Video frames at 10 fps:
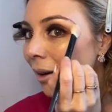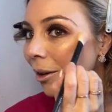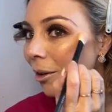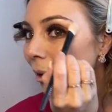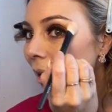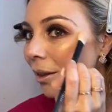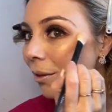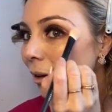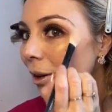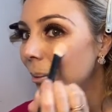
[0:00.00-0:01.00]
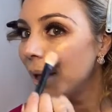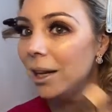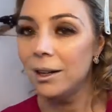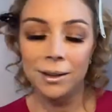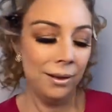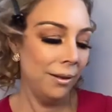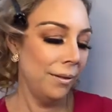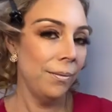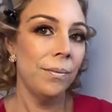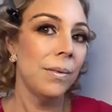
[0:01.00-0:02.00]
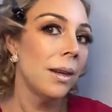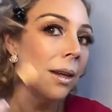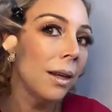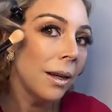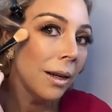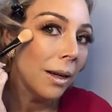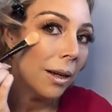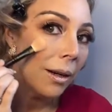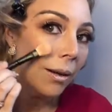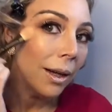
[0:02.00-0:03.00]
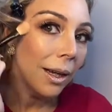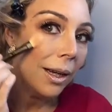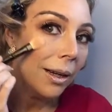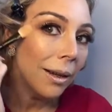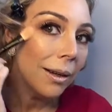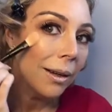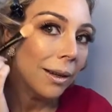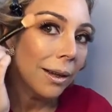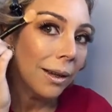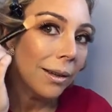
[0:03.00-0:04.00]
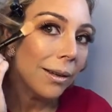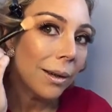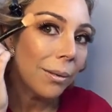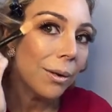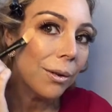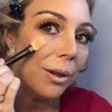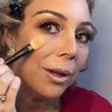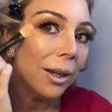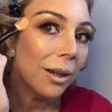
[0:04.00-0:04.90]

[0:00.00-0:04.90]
I'm going to run it through up here, along here, just up through.